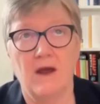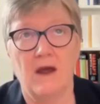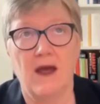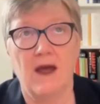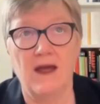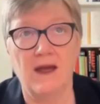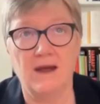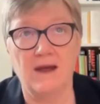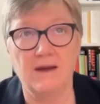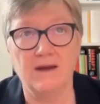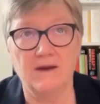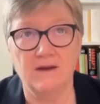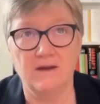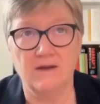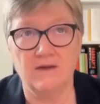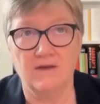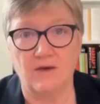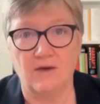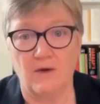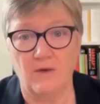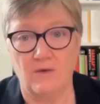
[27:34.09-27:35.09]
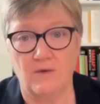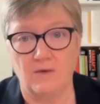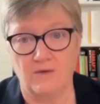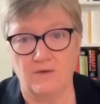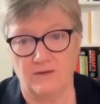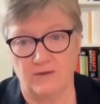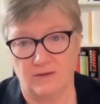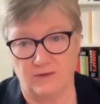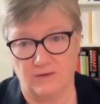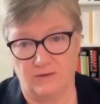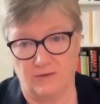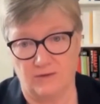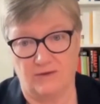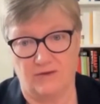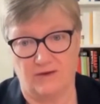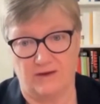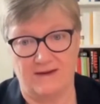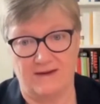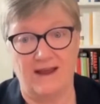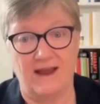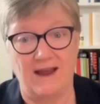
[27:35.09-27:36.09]
And so there's a
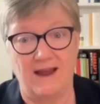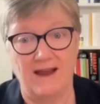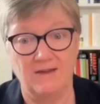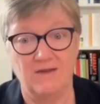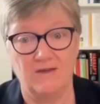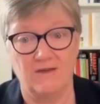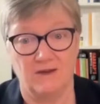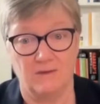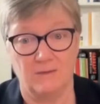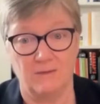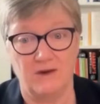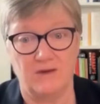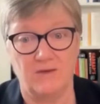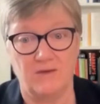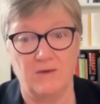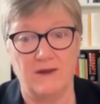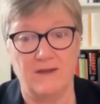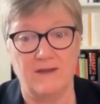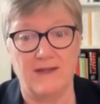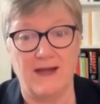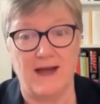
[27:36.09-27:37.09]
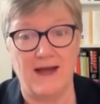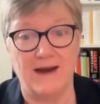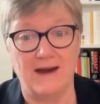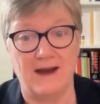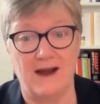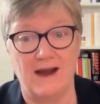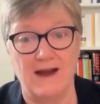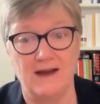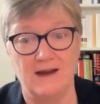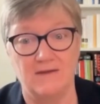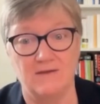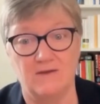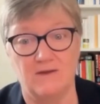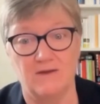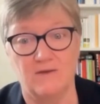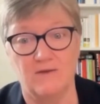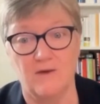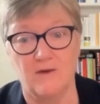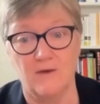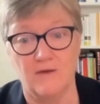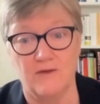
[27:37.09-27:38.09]
tension between that kind of
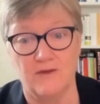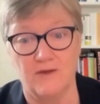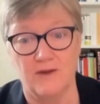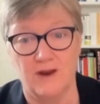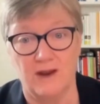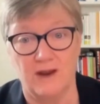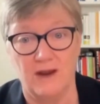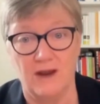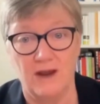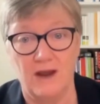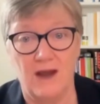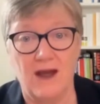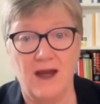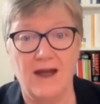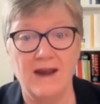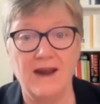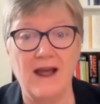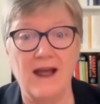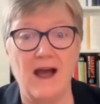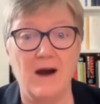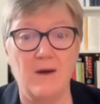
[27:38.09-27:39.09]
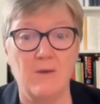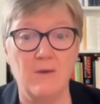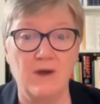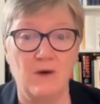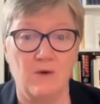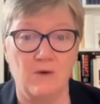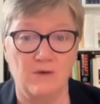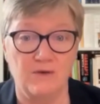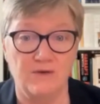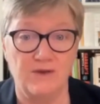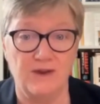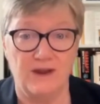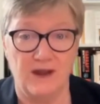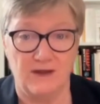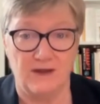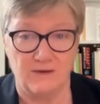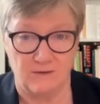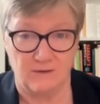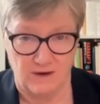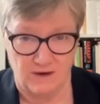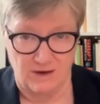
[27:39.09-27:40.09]
diversity and how we hold
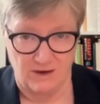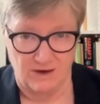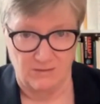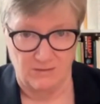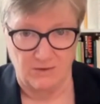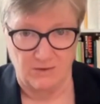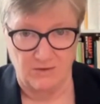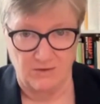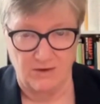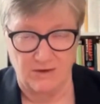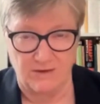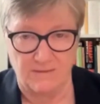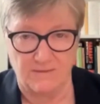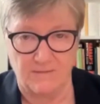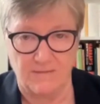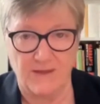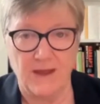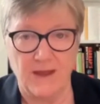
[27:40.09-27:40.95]
together in communion.